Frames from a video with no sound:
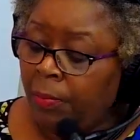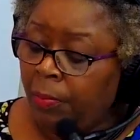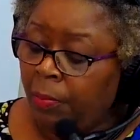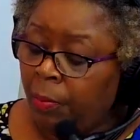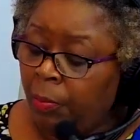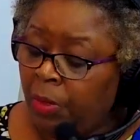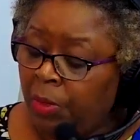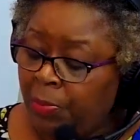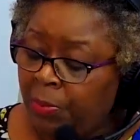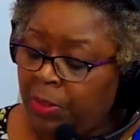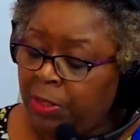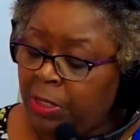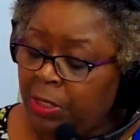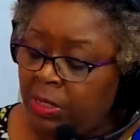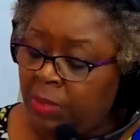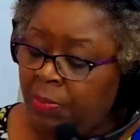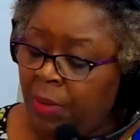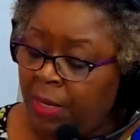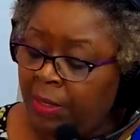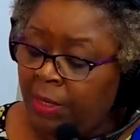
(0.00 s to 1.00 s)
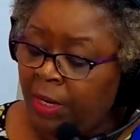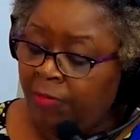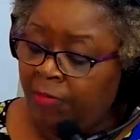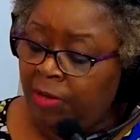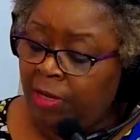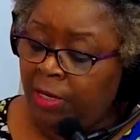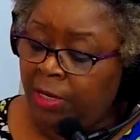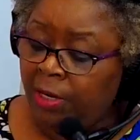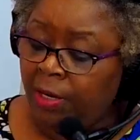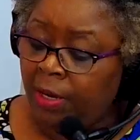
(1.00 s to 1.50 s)
we participate
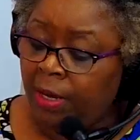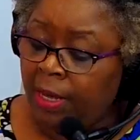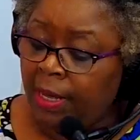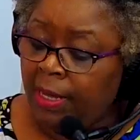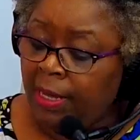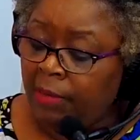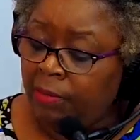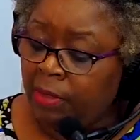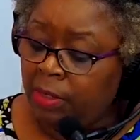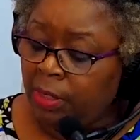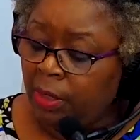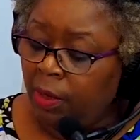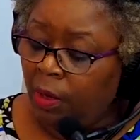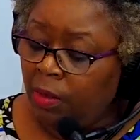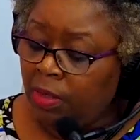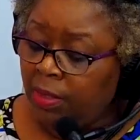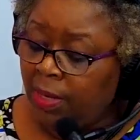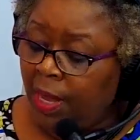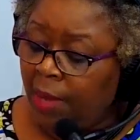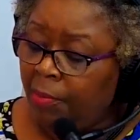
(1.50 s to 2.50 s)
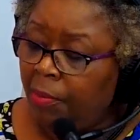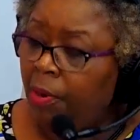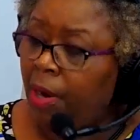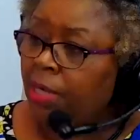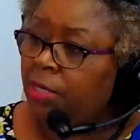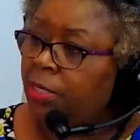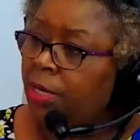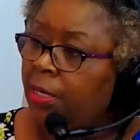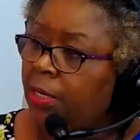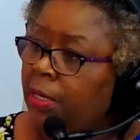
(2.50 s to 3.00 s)
every year in this clothesline
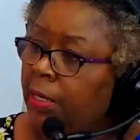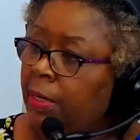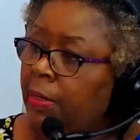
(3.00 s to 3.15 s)
project.